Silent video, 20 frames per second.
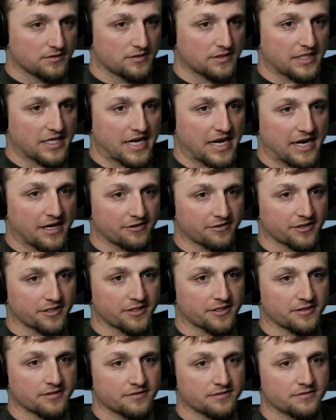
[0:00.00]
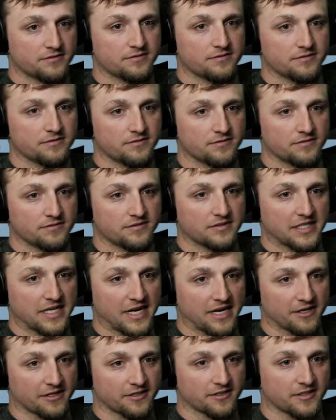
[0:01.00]
error
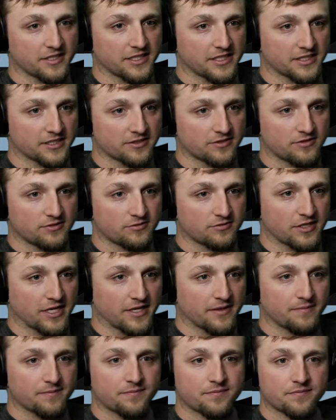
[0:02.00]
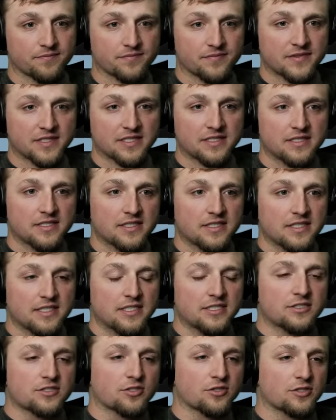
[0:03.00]
like this, right?
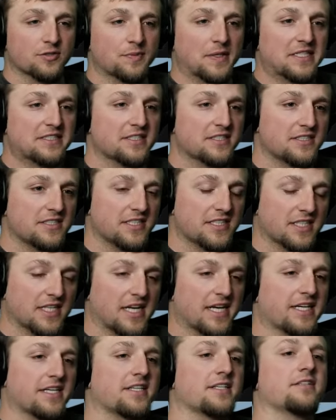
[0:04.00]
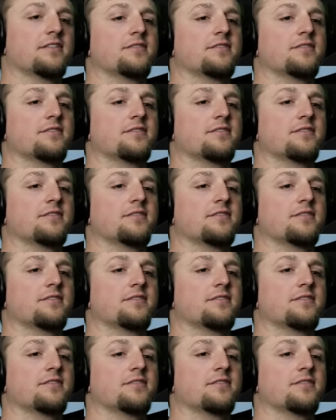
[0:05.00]
So it's basically like